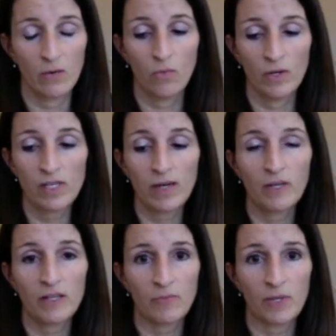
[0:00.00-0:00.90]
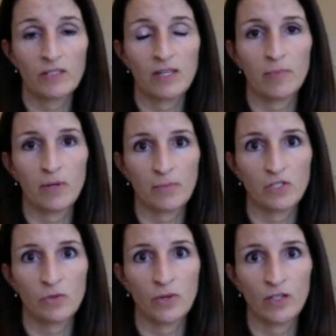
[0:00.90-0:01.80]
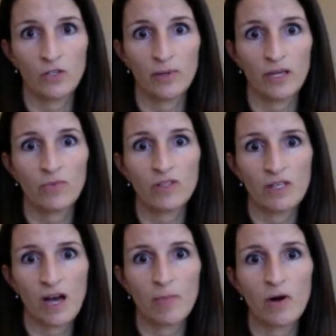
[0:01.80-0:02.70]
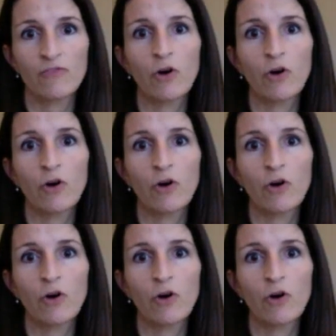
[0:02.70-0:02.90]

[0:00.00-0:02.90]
One time I left my Stampin' Up! 2A glue pen with the top off